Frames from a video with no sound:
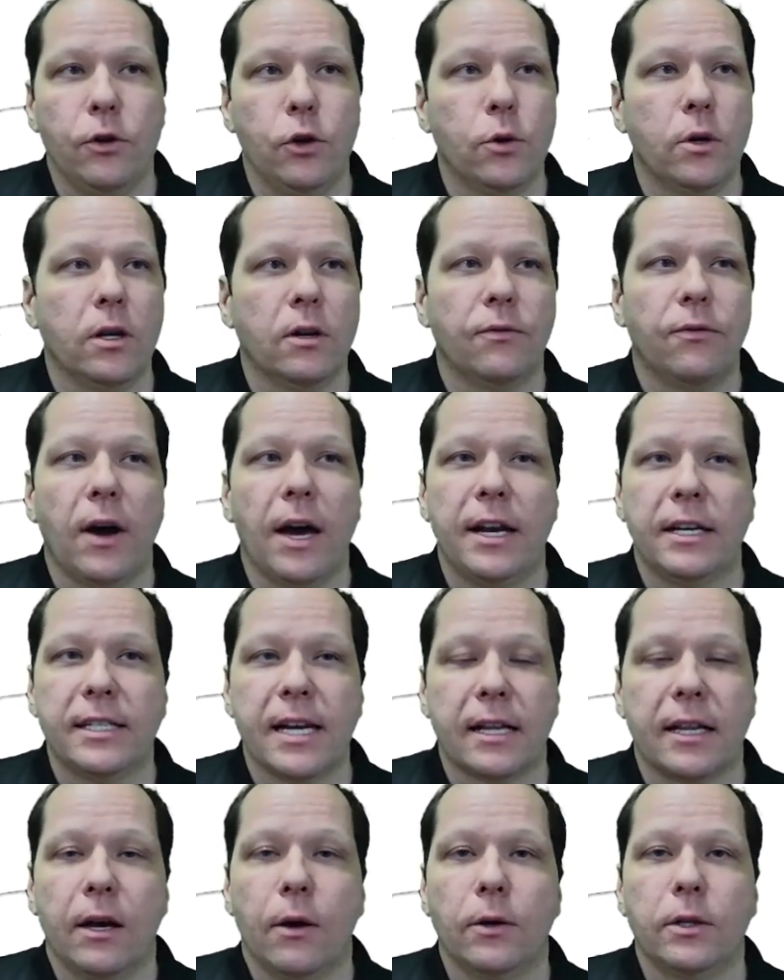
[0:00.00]
You can define
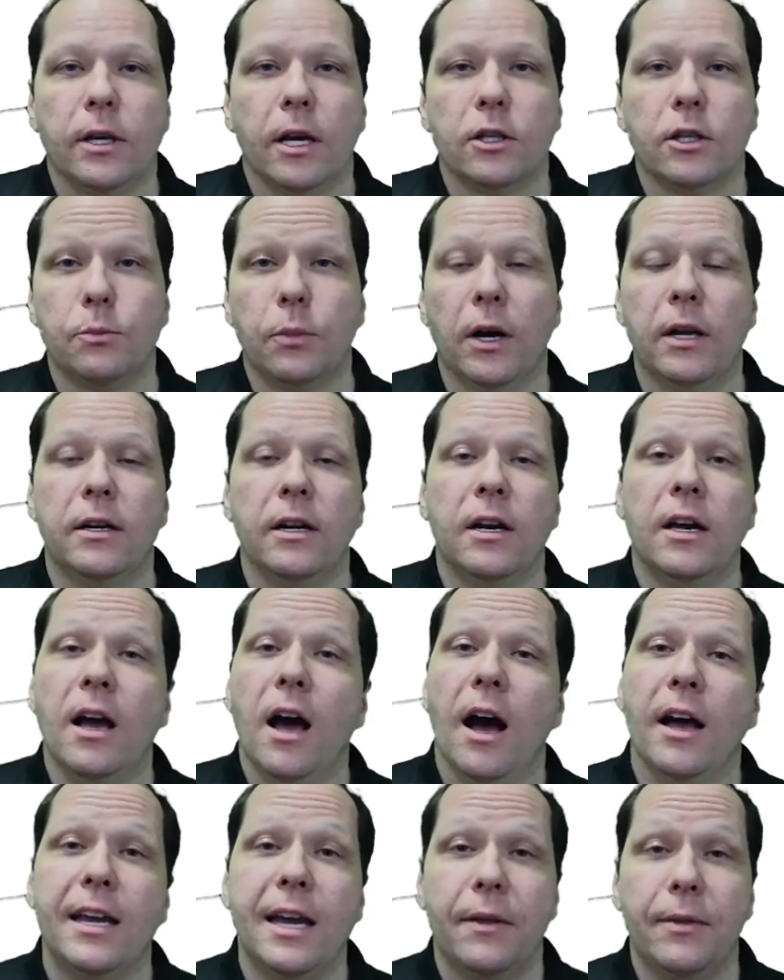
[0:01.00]
exactly how it does. But
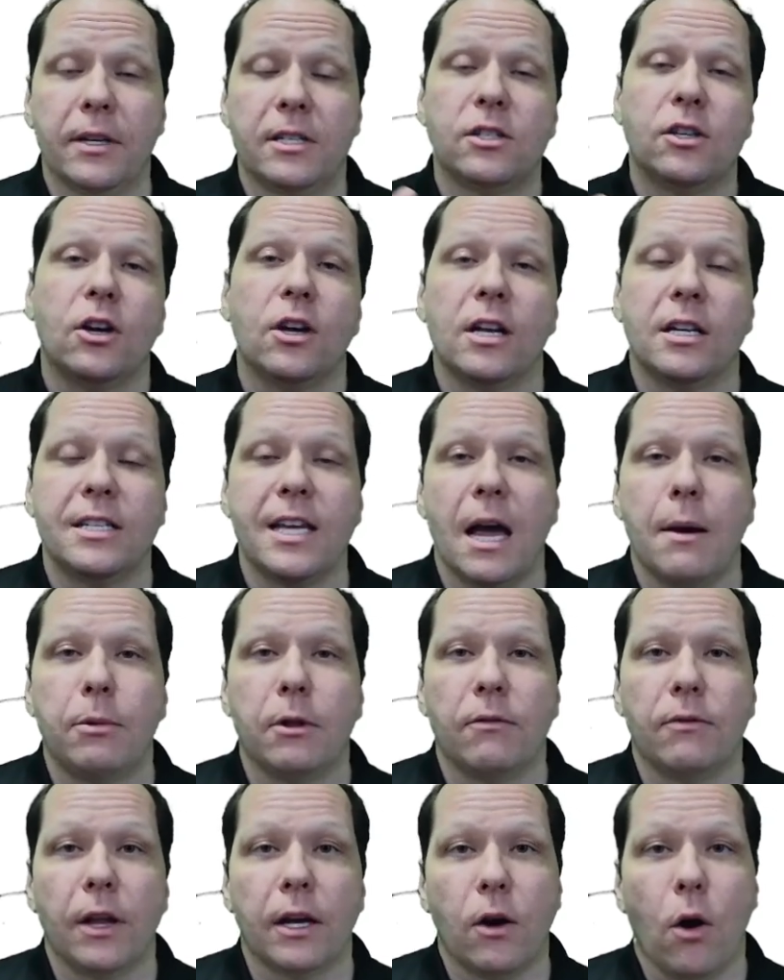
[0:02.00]
again, this is a good example
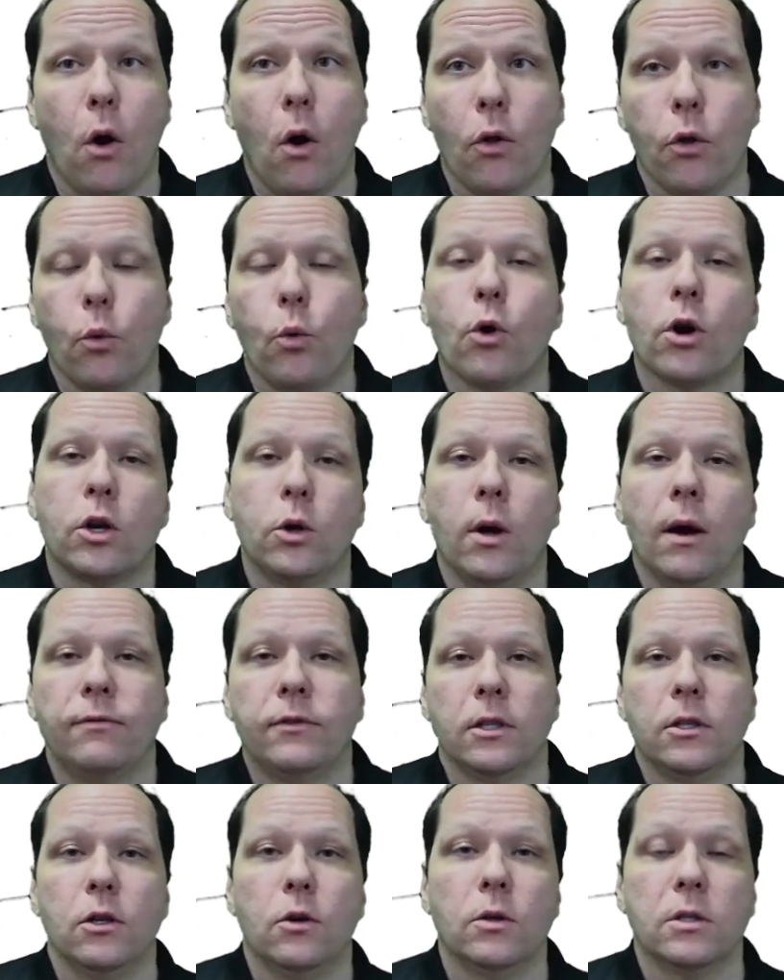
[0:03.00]
of like all the work you have
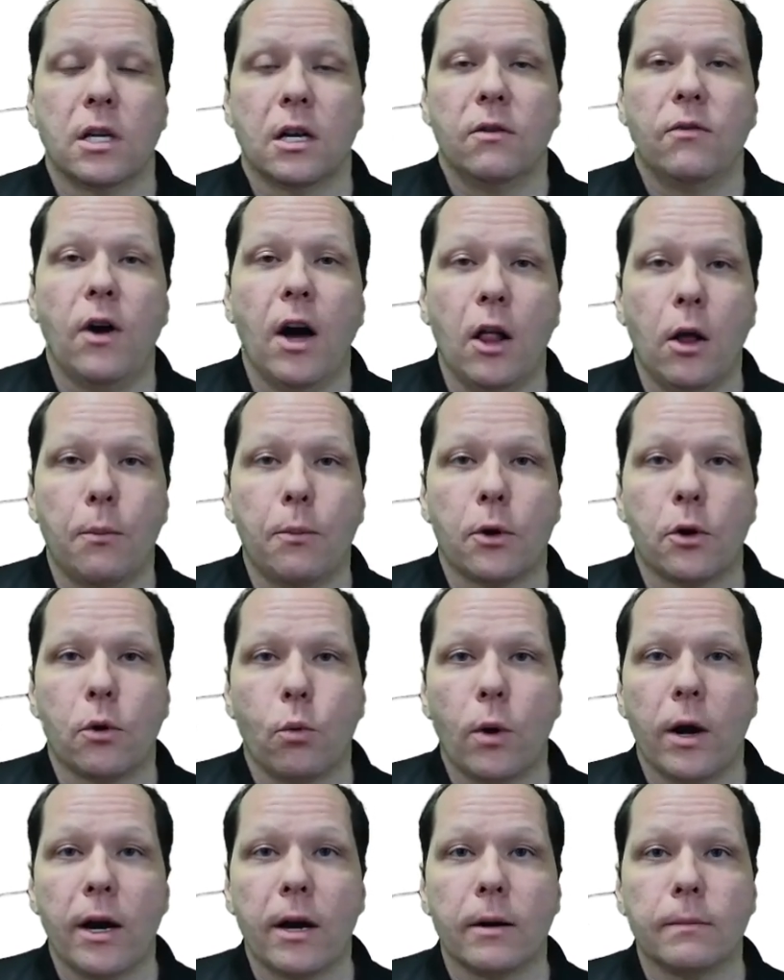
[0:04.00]
to do as a developer,
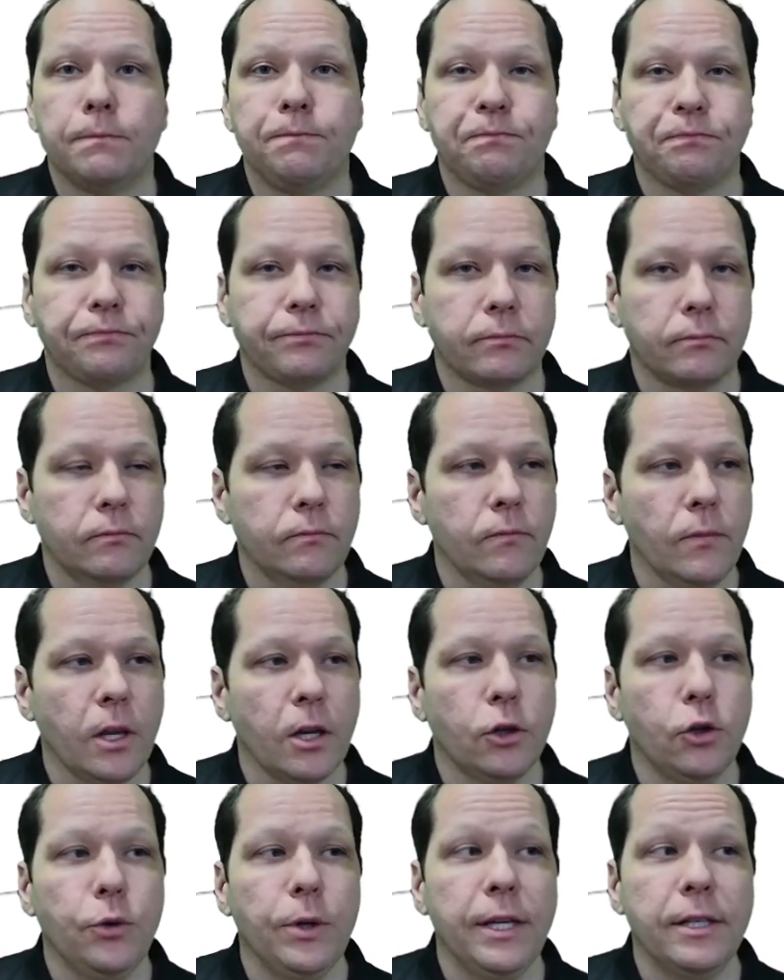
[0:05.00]
where
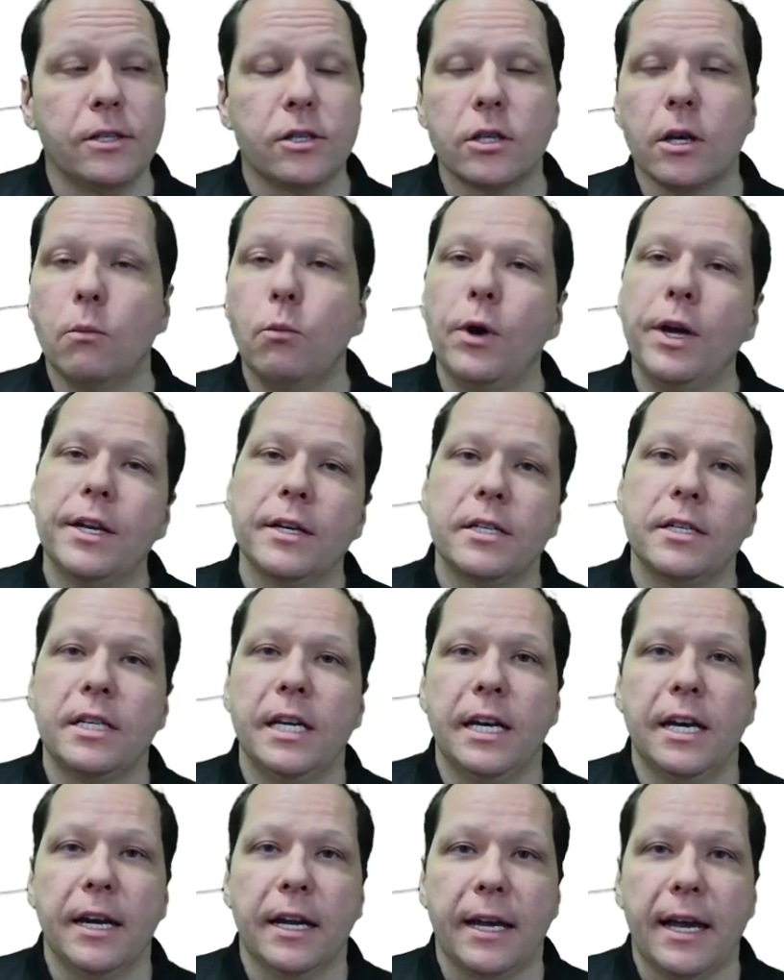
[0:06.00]
you need some way to
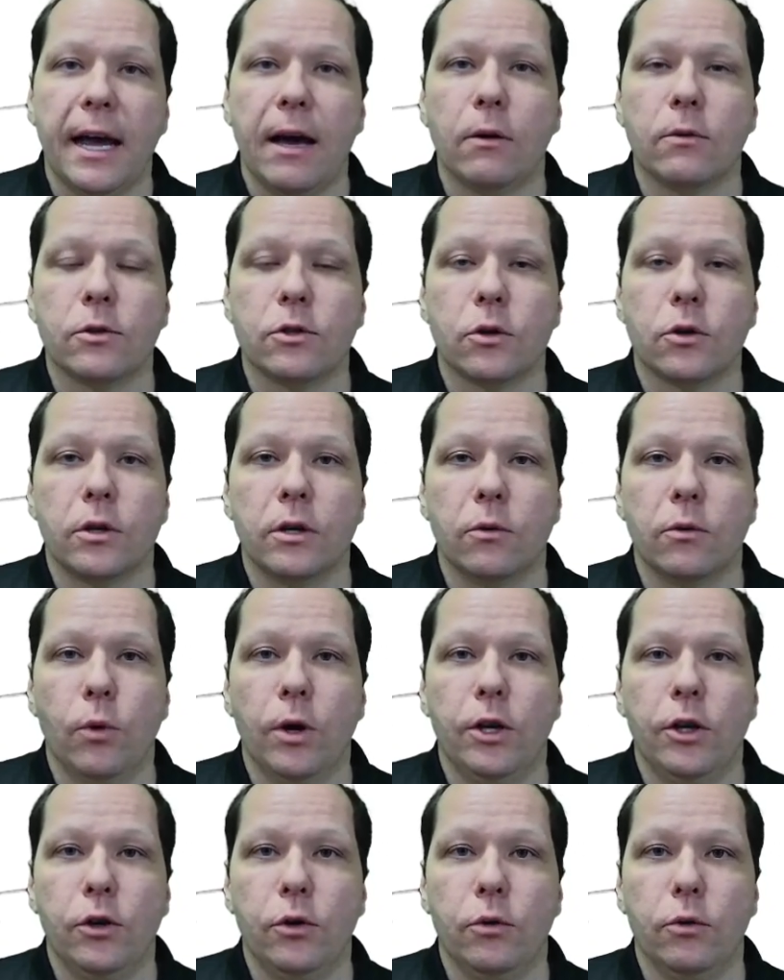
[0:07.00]
seed an account so that
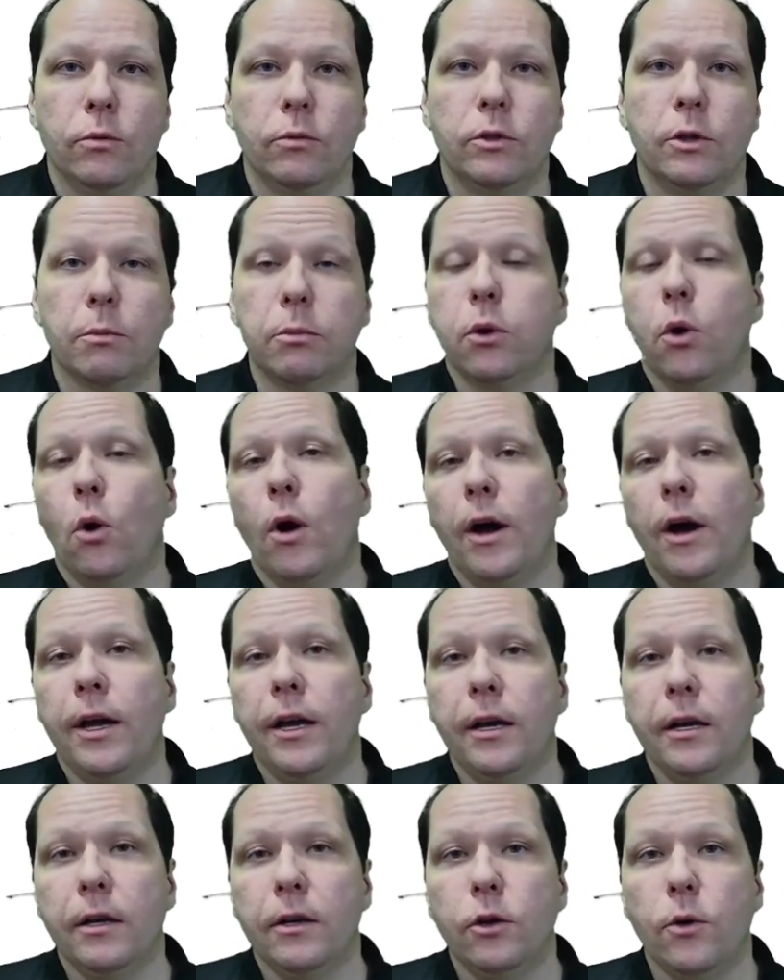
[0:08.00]
when you
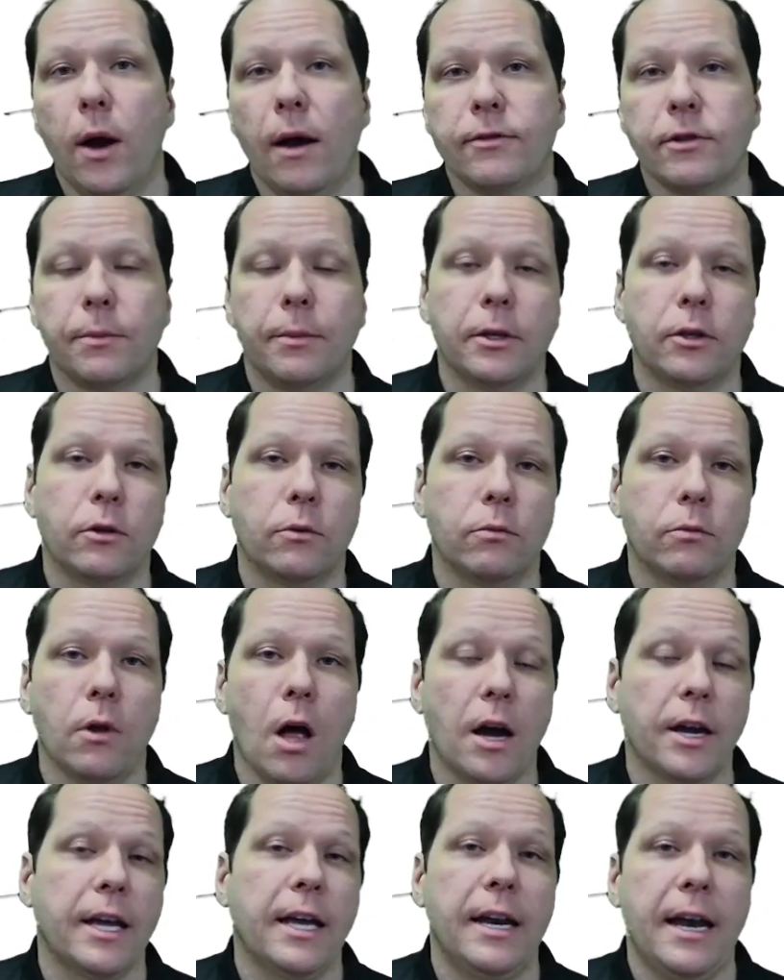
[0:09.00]
deploy, you have something to
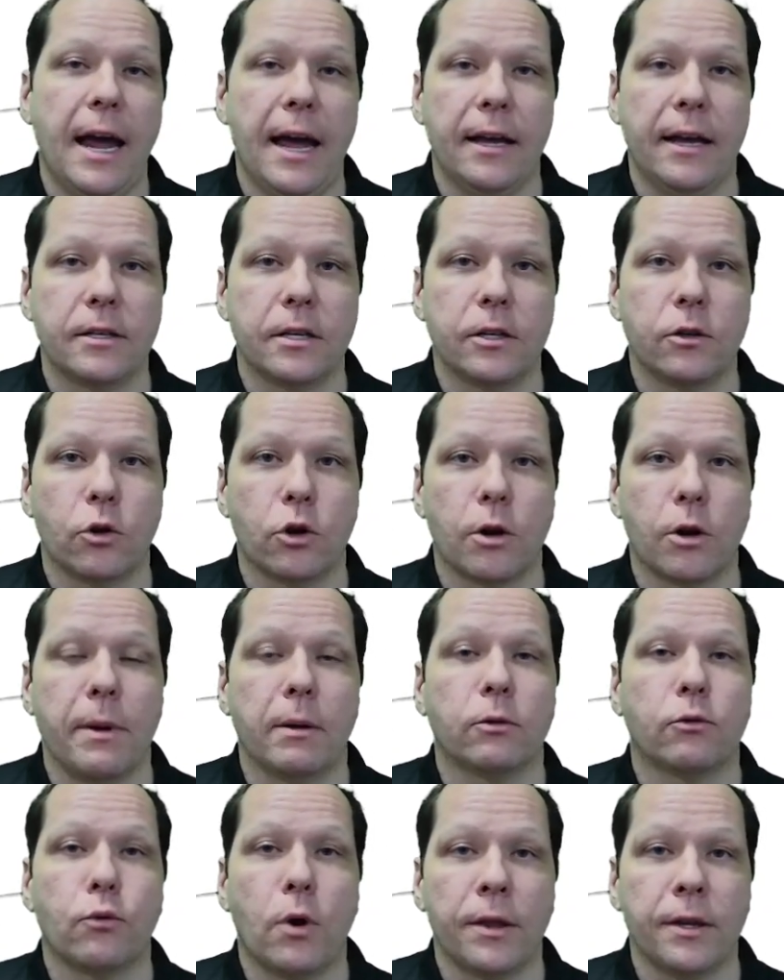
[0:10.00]
log in as in order to be able
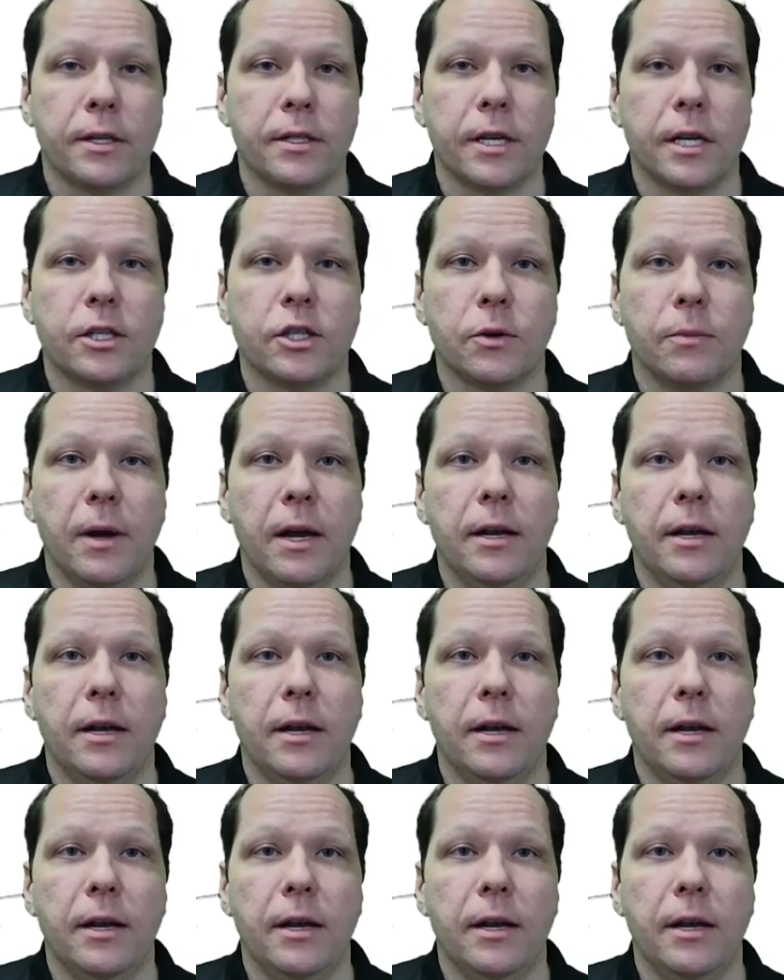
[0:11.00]
to run the system.